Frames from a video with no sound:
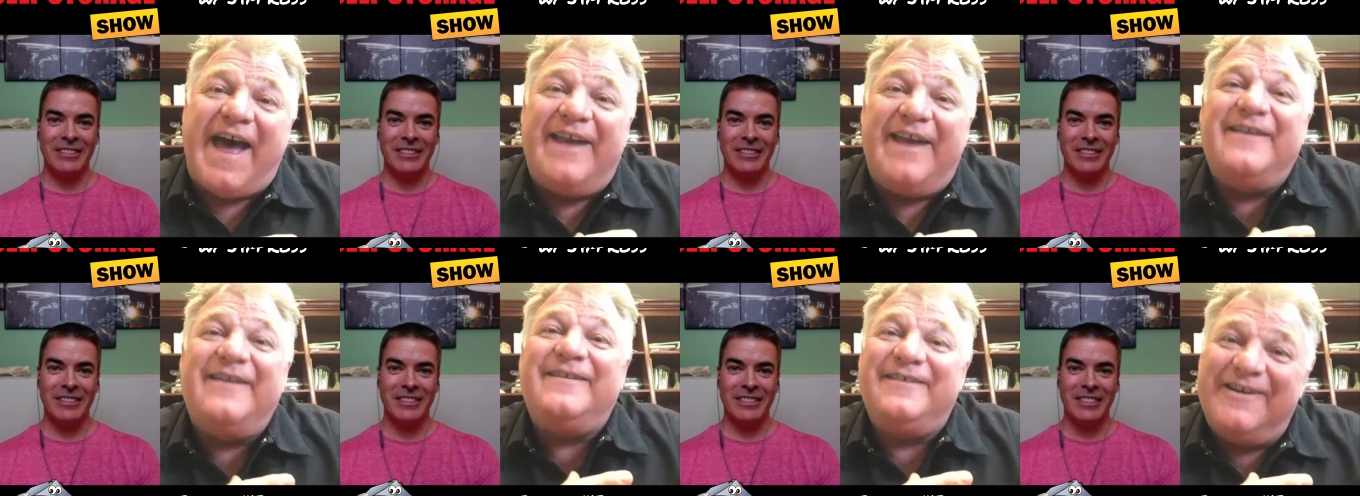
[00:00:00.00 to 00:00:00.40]

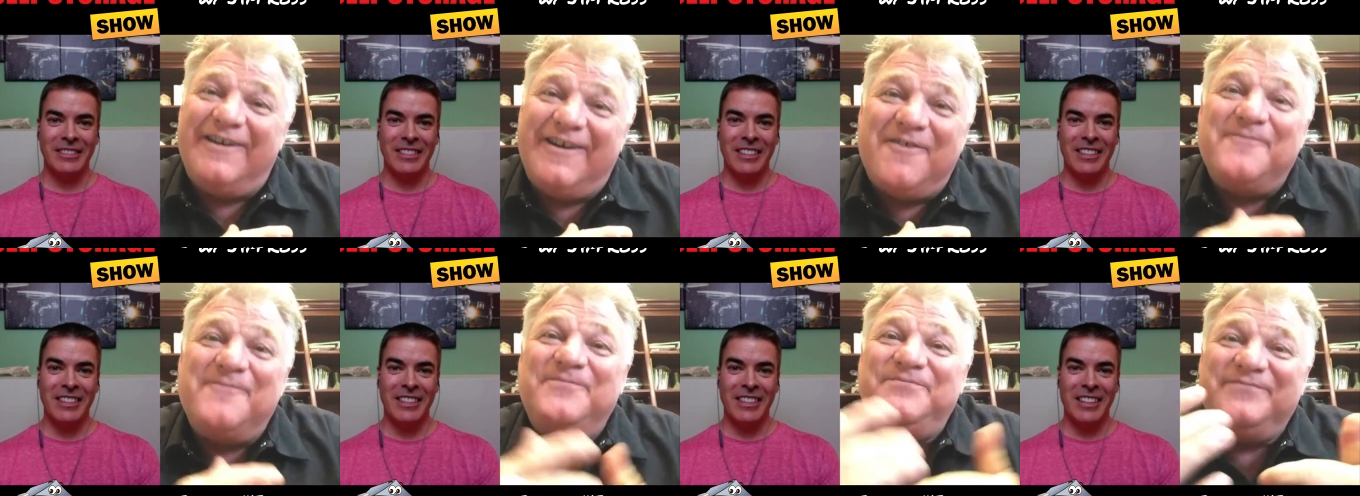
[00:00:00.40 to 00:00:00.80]
Speaker 1: that.
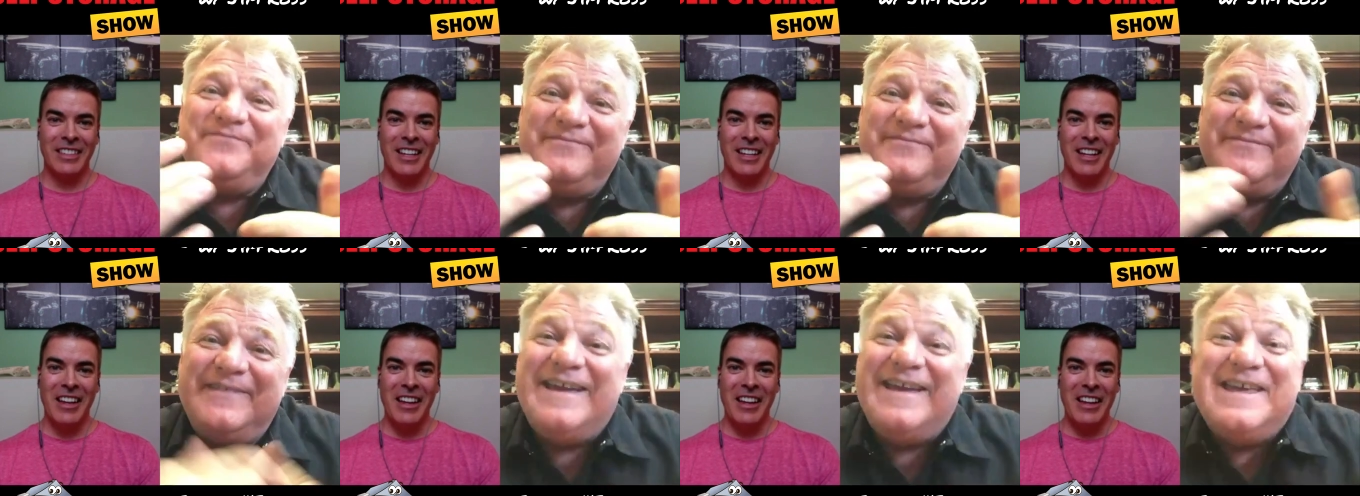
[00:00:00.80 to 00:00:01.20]

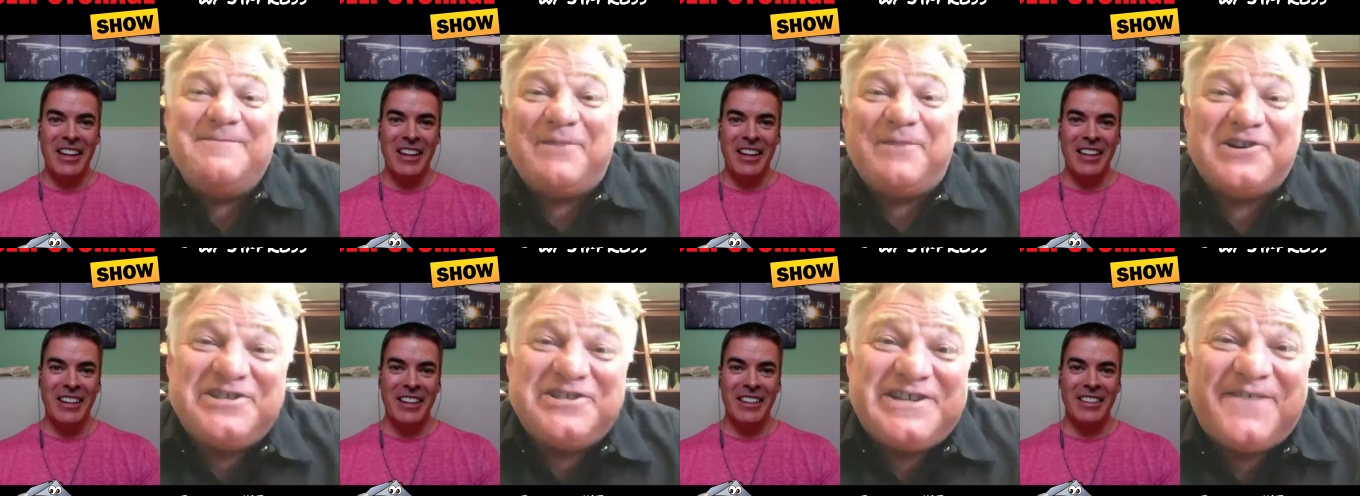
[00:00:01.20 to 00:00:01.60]
They
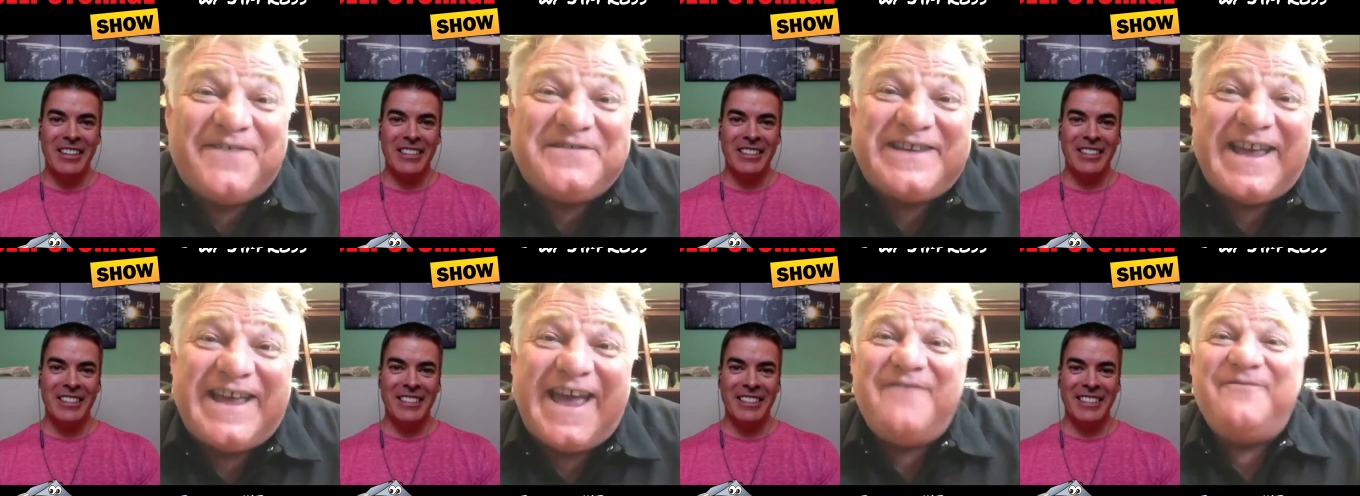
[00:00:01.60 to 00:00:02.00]
keep our
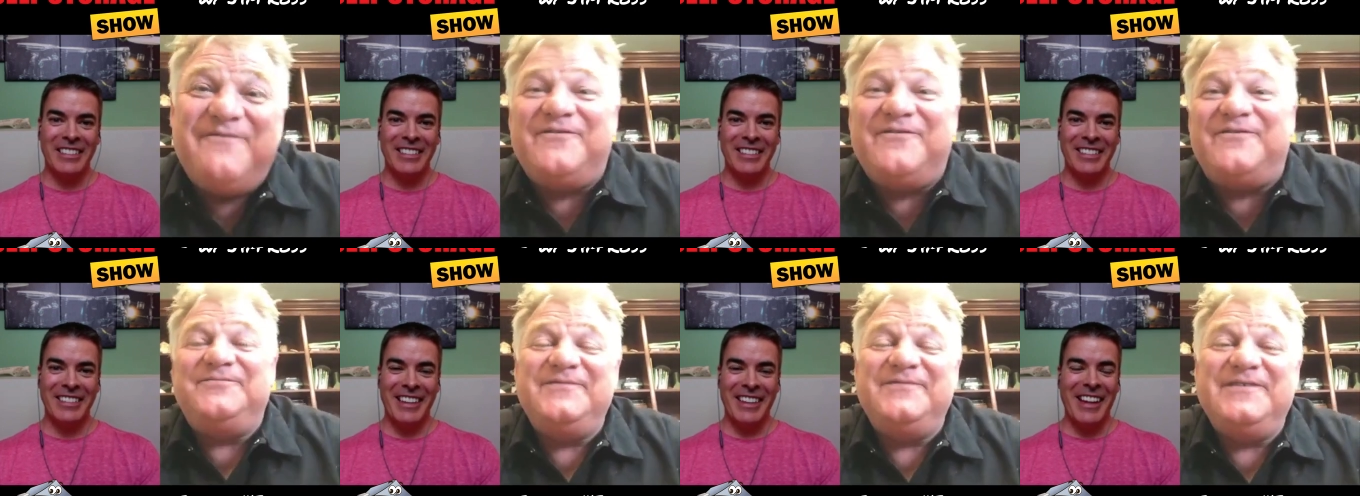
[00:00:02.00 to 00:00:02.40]
stuff safe.
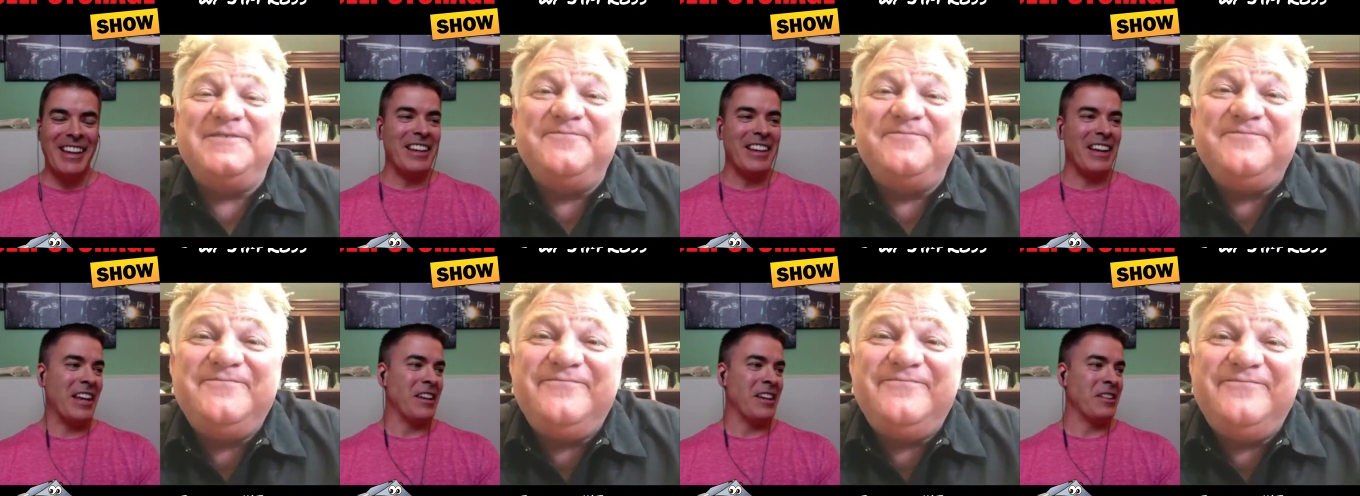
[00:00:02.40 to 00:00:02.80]

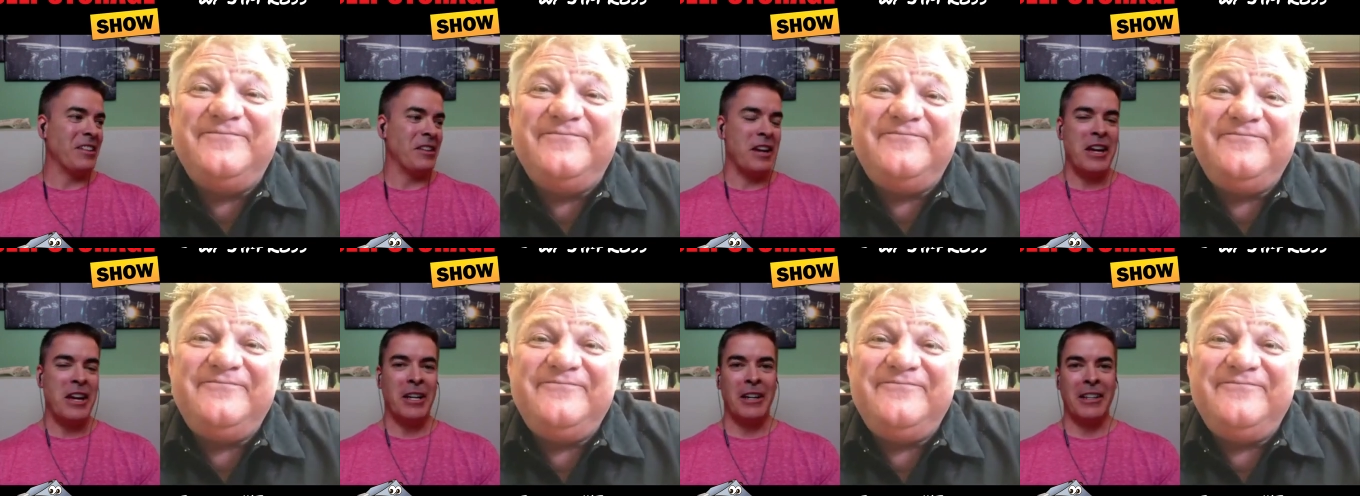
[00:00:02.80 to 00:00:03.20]
Speaker 2: Yeah,
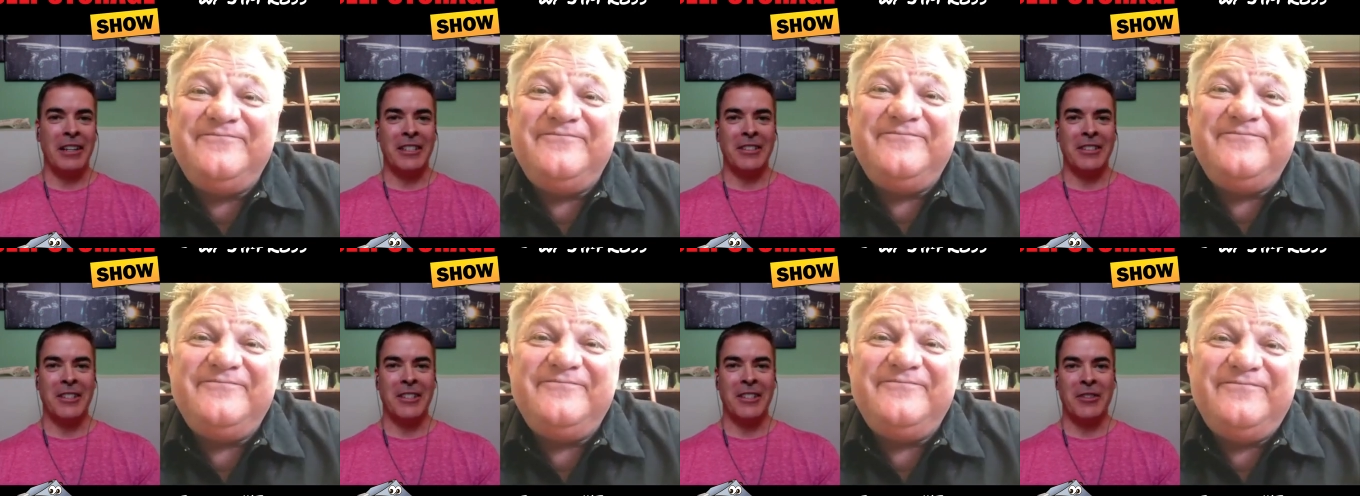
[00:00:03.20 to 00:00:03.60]
you hit on it.